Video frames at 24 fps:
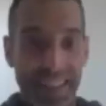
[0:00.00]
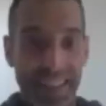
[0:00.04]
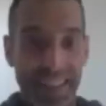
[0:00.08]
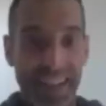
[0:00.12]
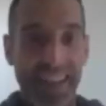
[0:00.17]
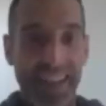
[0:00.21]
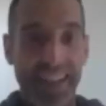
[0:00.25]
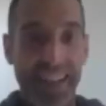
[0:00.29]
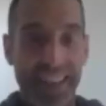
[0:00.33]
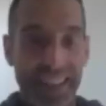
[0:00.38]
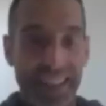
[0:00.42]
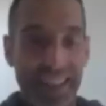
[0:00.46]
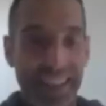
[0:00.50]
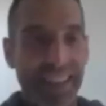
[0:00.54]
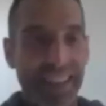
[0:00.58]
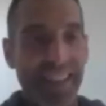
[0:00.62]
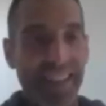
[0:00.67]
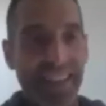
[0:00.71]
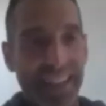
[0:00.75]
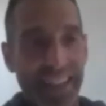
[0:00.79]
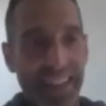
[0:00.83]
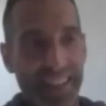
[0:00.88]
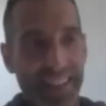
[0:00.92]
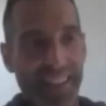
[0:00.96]
Yeah.
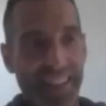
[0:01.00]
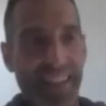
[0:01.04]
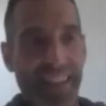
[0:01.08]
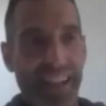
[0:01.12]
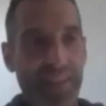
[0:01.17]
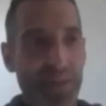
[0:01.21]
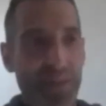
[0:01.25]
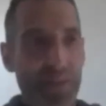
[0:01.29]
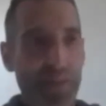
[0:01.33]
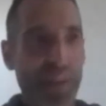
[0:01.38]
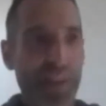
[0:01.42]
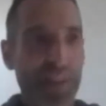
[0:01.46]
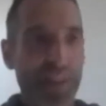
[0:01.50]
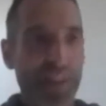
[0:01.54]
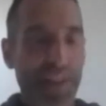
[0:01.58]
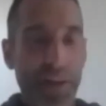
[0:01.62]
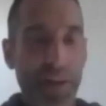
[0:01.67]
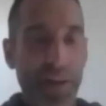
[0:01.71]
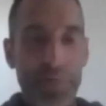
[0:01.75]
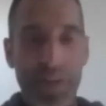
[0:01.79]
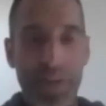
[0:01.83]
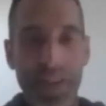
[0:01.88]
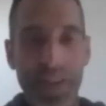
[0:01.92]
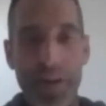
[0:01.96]
It's like everybody's
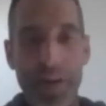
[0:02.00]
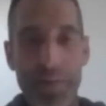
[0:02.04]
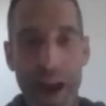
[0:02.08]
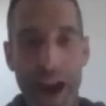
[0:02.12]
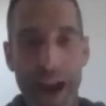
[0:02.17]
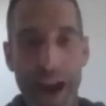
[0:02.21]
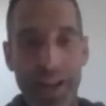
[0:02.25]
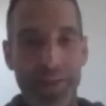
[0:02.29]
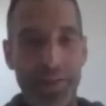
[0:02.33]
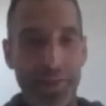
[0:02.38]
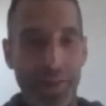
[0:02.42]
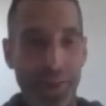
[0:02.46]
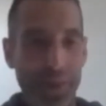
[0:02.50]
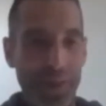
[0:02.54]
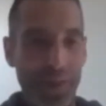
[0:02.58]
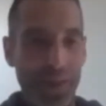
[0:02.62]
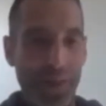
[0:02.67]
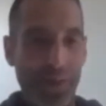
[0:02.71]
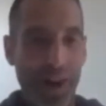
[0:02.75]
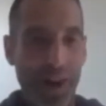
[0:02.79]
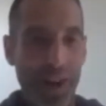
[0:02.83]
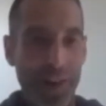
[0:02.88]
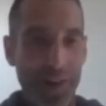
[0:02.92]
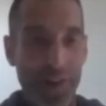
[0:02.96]
going to pee their pants once
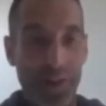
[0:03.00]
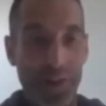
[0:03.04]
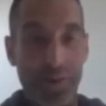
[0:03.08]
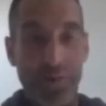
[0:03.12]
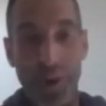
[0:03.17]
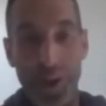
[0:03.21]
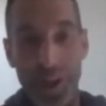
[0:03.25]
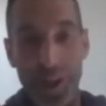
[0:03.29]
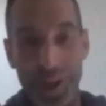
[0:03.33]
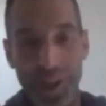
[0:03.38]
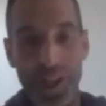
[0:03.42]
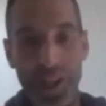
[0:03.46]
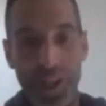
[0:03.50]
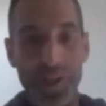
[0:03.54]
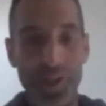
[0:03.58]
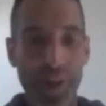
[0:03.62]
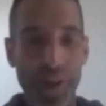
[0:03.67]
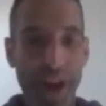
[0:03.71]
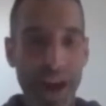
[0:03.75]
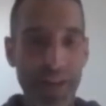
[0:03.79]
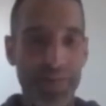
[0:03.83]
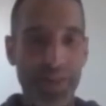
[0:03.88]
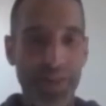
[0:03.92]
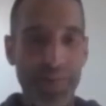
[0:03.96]
in a while. It's just, what are you going to
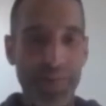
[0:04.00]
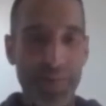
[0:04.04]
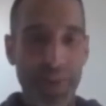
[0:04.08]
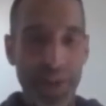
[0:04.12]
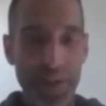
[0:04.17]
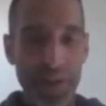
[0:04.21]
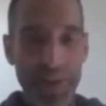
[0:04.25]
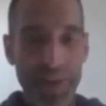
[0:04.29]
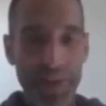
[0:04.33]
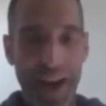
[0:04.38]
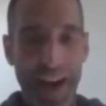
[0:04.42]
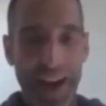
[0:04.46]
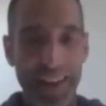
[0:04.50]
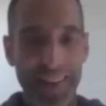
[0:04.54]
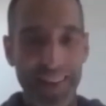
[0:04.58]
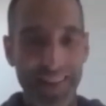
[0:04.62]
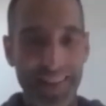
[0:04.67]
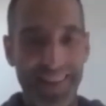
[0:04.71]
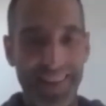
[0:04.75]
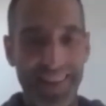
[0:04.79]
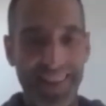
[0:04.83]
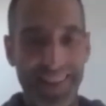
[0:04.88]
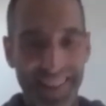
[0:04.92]
do after you pee your pants?